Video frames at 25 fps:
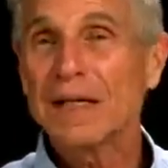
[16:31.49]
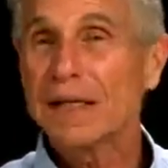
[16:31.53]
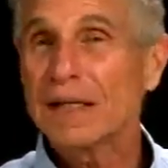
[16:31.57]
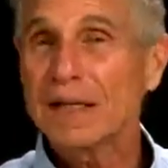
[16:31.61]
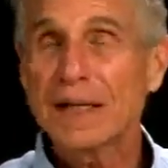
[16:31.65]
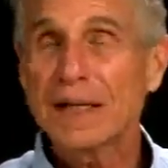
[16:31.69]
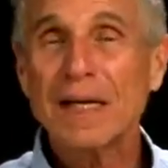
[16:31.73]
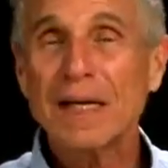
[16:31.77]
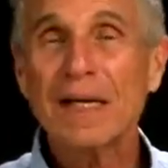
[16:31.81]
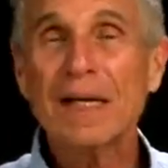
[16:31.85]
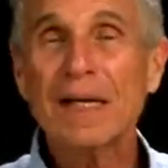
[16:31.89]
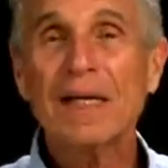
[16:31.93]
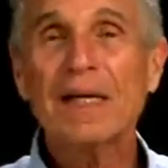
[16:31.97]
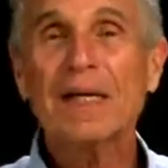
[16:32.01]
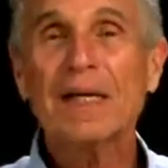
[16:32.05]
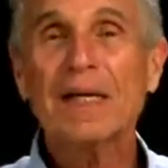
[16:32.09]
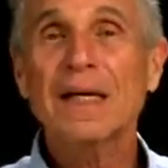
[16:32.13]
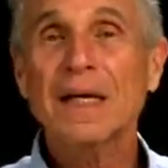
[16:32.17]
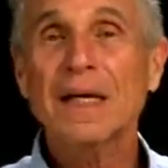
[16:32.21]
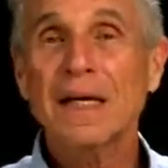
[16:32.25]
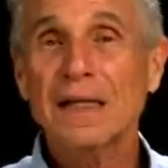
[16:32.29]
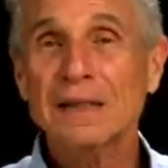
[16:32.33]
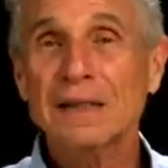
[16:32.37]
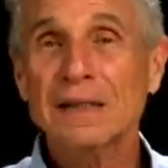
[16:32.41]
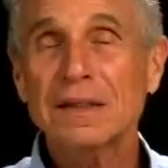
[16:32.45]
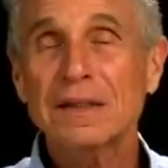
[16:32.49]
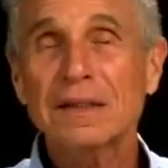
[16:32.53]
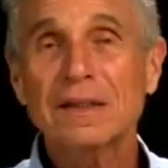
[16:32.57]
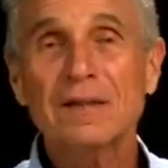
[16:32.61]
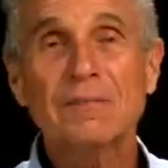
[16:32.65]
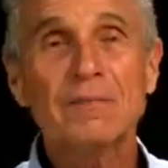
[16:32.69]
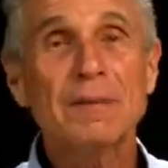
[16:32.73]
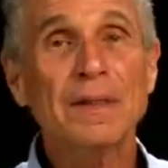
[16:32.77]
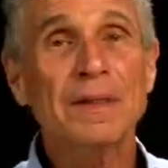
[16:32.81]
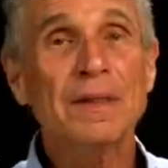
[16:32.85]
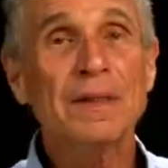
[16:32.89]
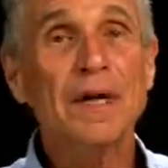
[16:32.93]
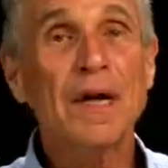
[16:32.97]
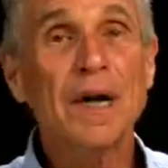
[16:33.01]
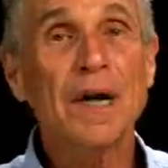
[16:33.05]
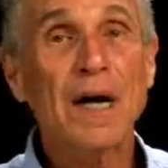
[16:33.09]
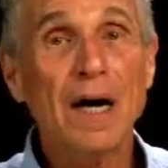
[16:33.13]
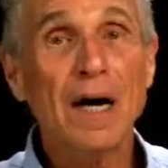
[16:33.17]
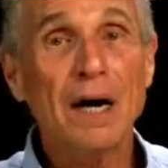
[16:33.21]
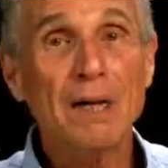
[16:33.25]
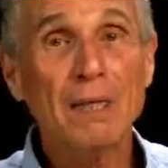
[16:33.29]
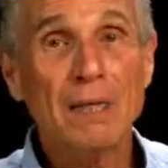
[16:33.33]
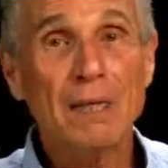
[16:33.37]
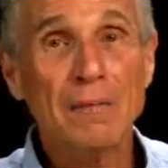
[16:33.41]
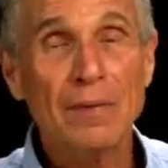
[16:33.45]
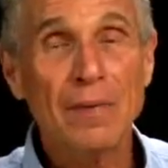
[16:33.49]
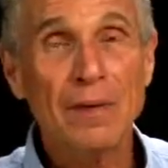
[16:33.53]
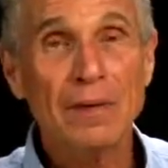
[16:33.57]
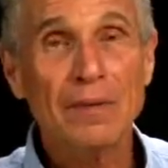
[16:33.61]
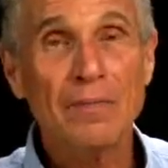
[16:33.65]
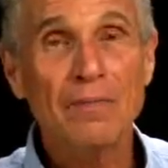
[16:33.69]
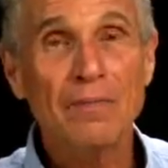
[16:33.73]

The king has to become